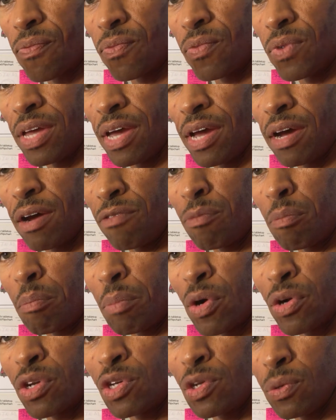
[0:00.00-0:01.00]
We have
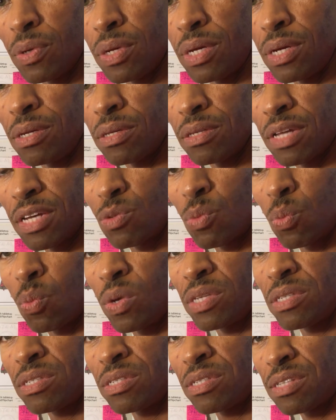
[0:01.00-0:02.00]
Mercury, that's
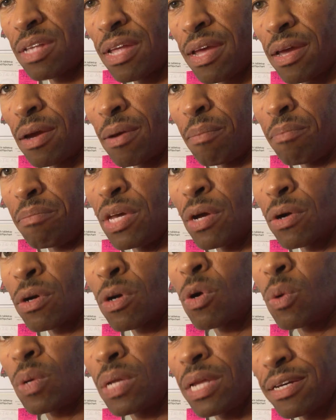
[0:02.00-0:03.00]
Wednesday, or
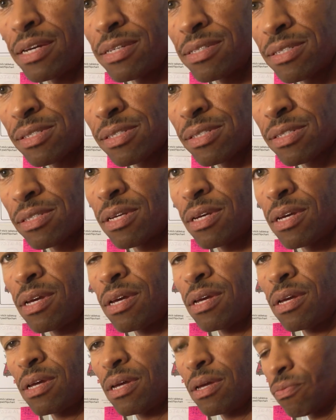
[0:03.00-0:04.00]
Miércoles.
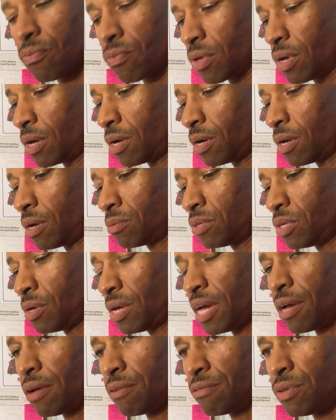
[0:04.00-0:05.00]
You
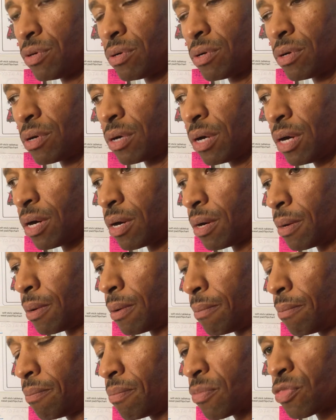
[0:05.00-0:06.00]
have your
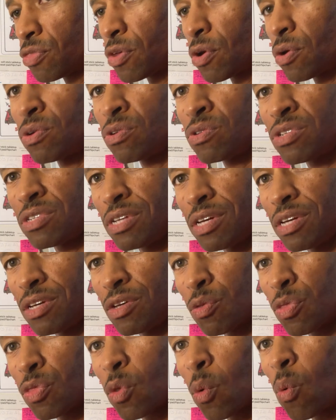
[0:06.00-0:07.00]
Thursday,
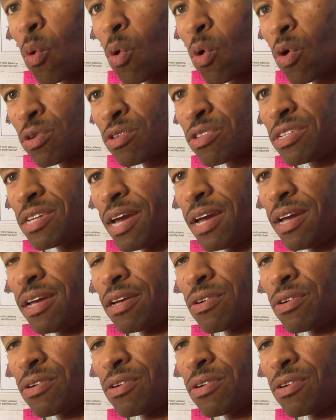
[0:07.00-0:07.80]
your Thursday,